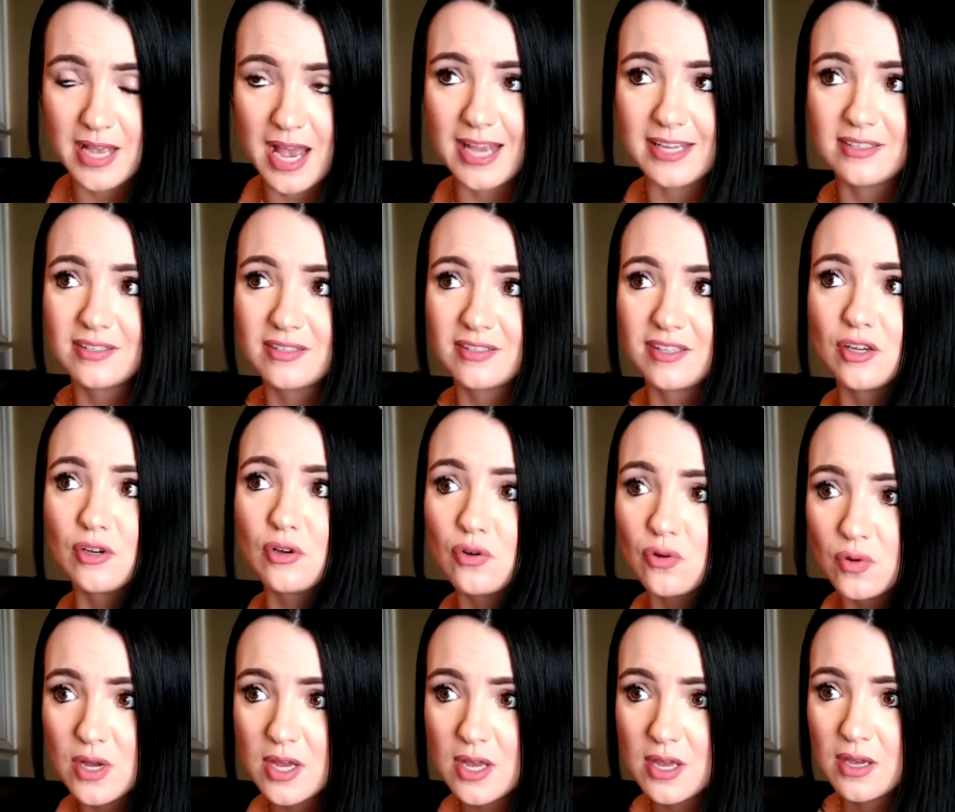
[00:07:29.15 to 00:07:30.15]
I
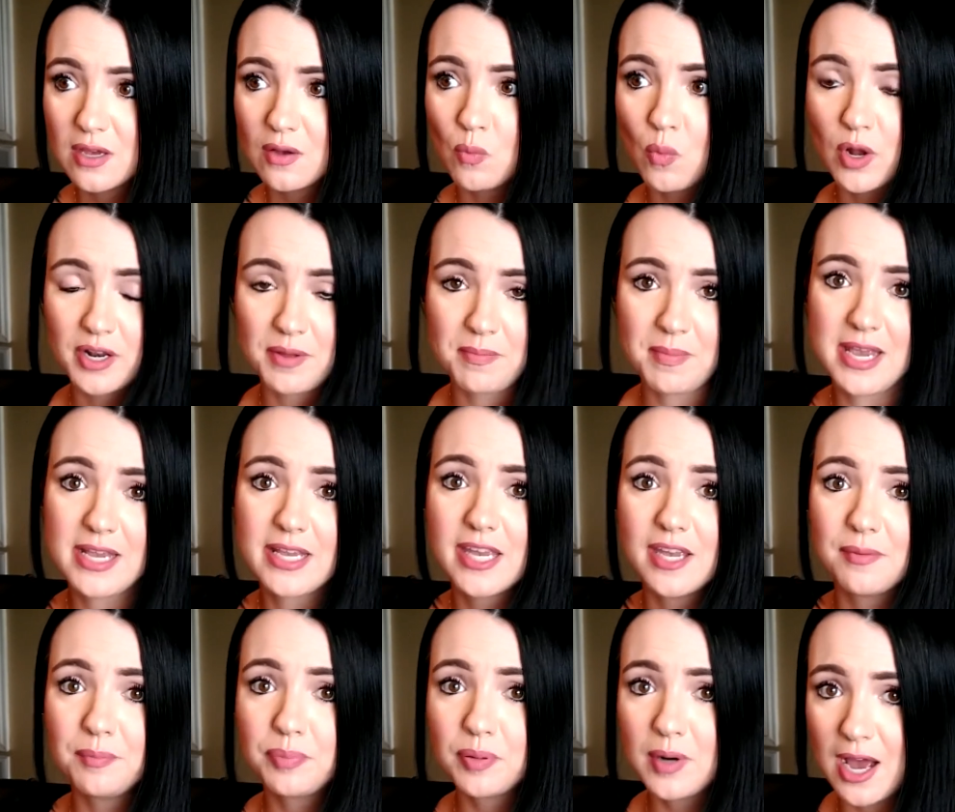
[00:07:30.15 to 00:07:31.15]
still want to make
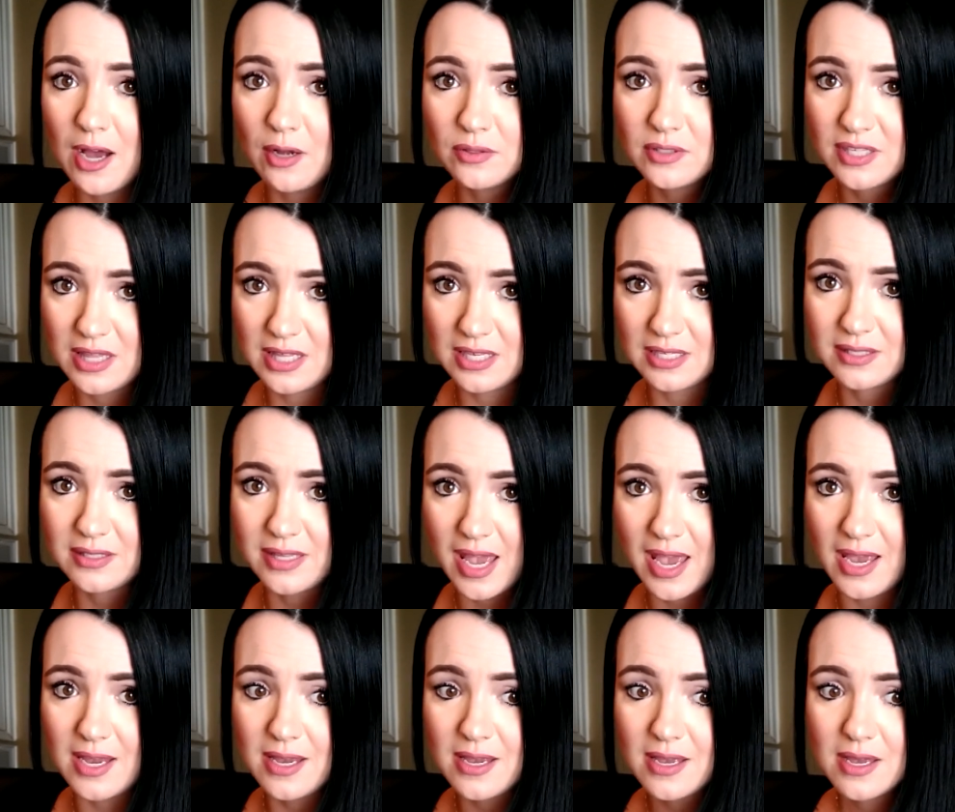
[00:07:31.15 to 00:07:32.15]
him proud to this
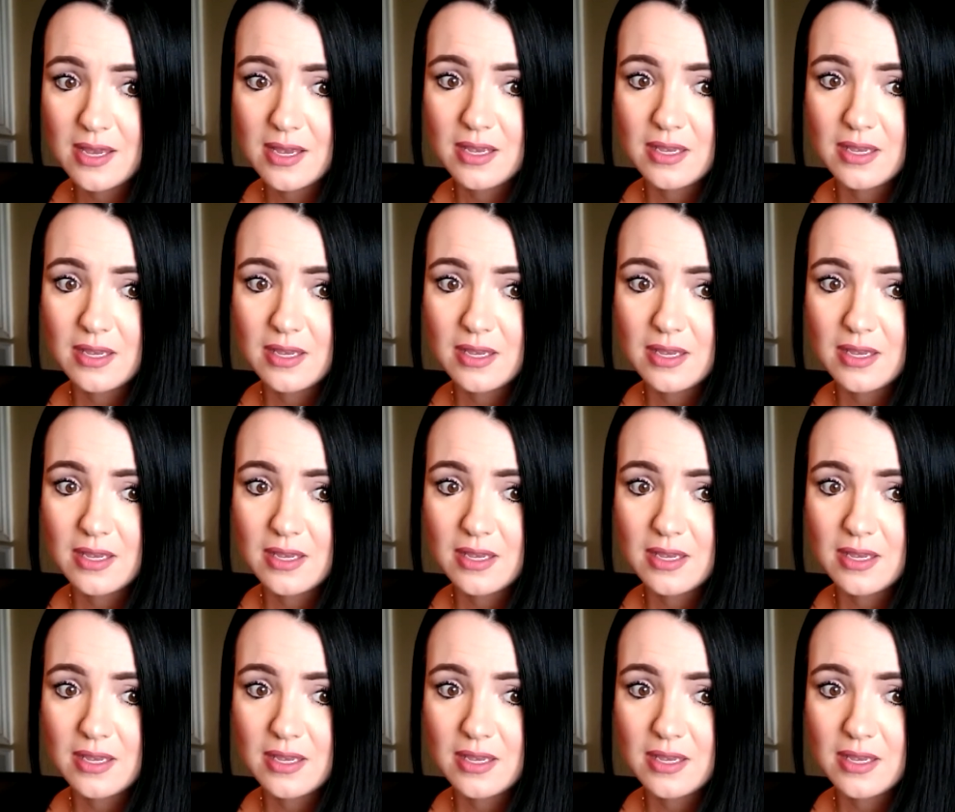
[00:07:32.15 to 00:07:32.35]
day.